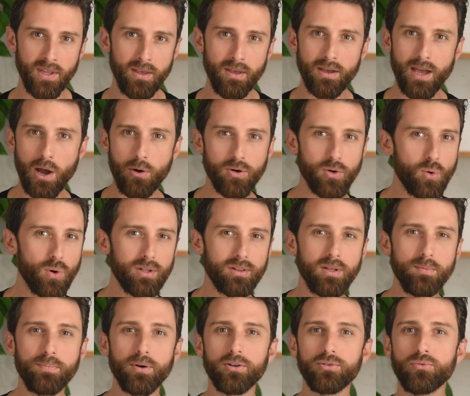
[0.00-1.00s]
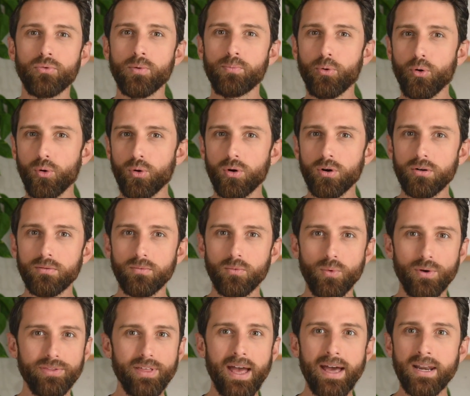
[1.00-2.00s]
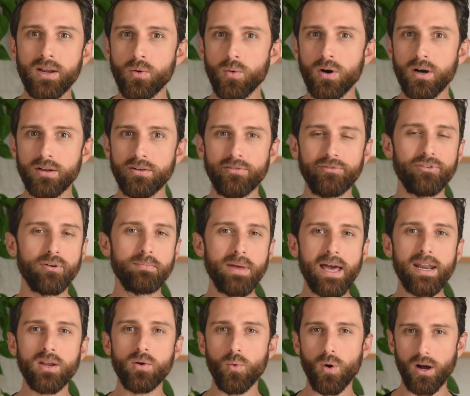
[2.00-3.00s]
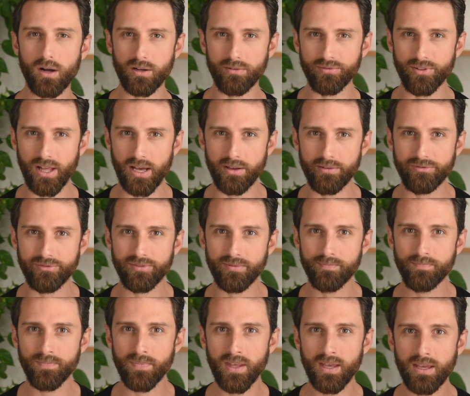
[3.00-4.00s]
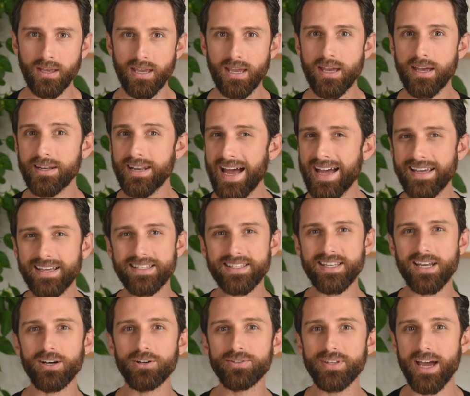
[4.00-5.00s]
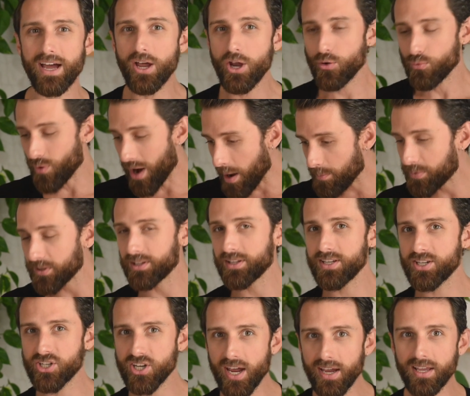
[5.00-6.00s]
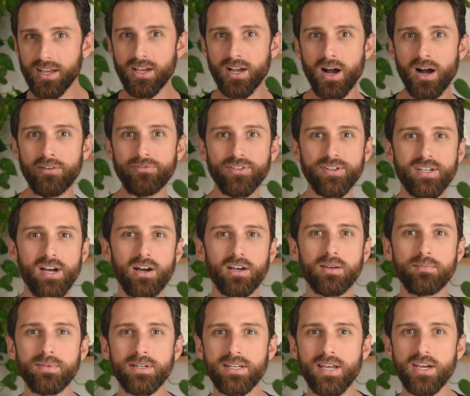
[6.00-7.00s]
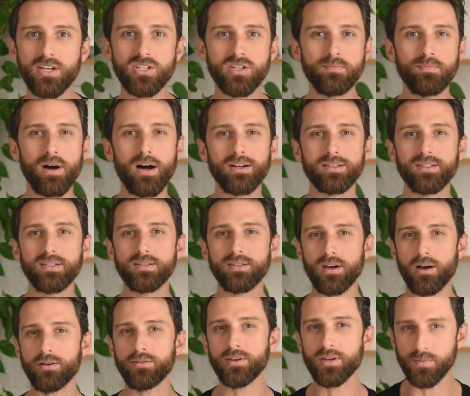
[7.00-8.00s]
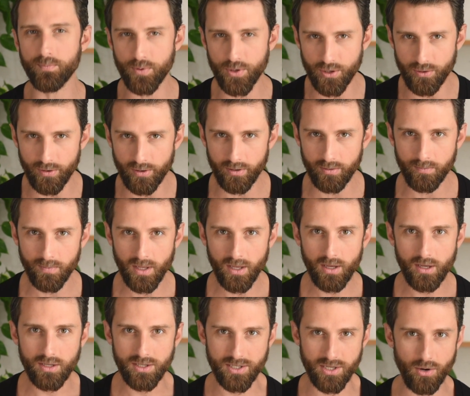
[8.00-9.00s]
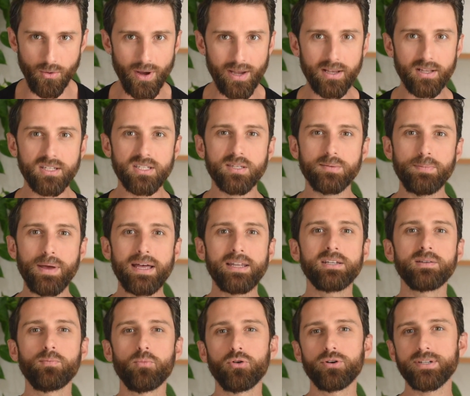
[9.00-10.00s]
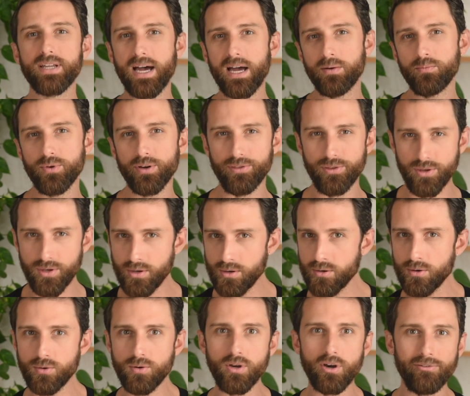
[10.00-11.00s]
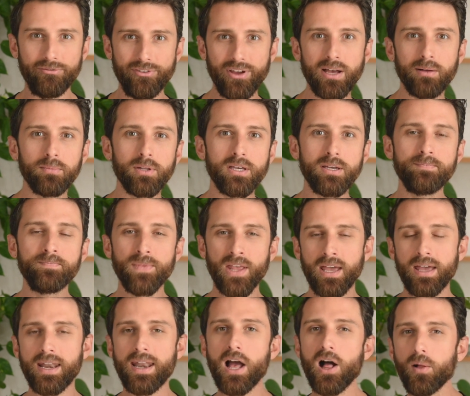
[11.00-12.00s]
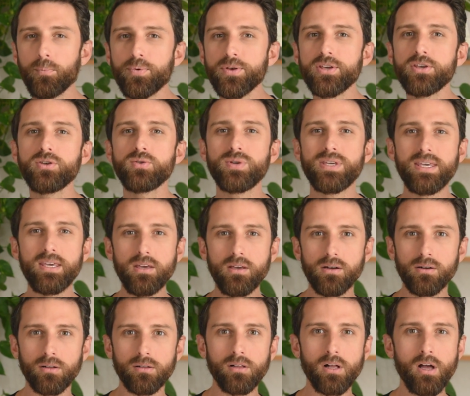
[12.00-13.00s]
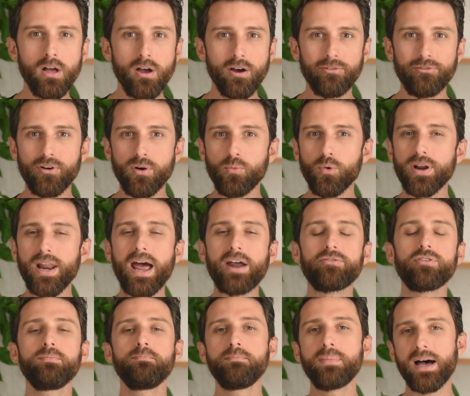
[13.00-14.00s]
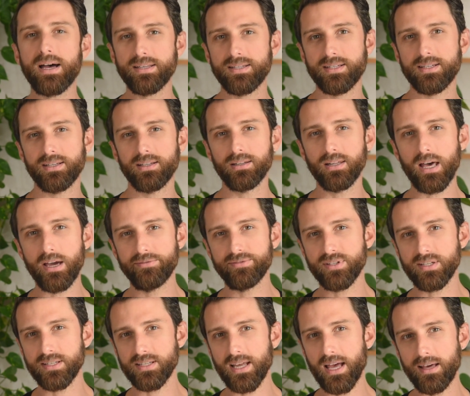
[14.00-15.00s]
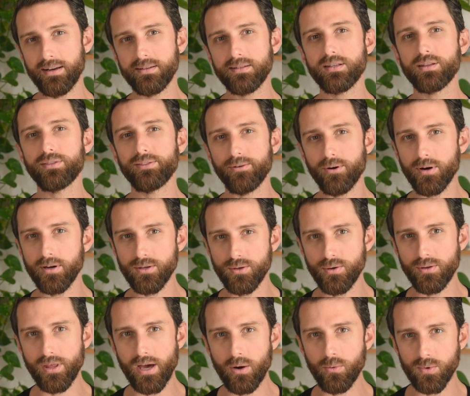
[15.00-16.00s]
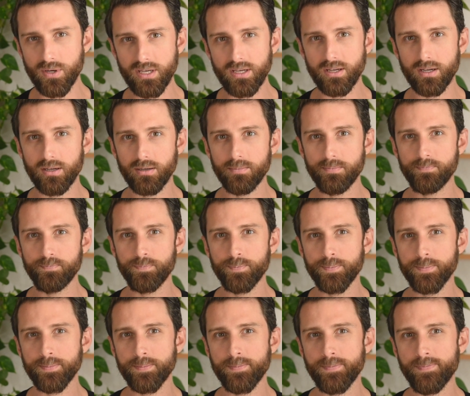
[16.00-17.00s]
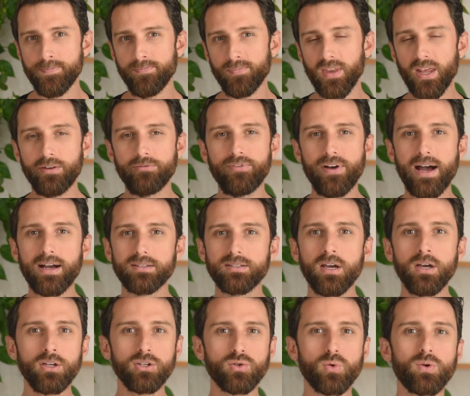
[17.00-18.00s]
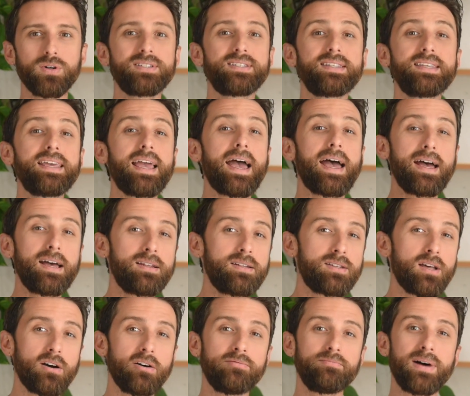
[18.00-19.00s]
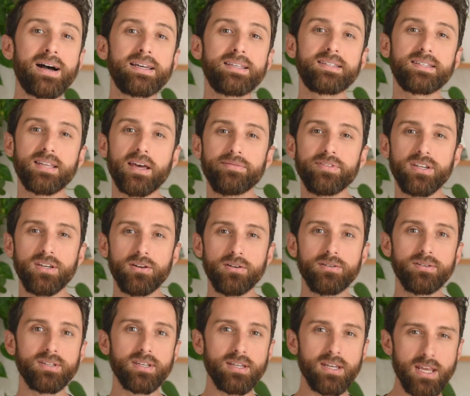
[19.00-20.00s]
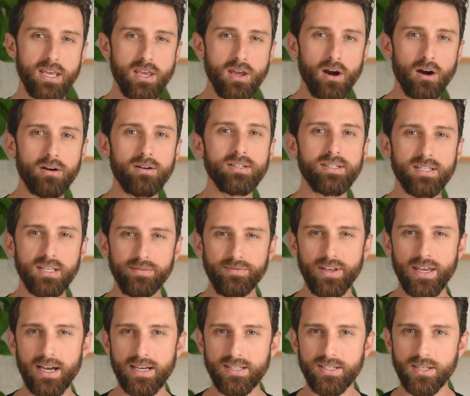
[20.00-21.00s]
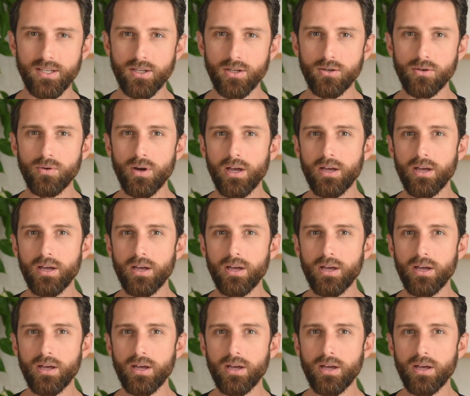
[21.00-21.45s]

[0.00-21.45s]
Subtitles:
I would quickly build rapport with anyone from any walk of life. And I excelled at rapidly checking off the documentation boxes on the computer so I could spend more time with you, your family, and helping you heal from whatever mess life decided to throw at you that week. In fact, towards the end of my 7 years in ER and CVICU,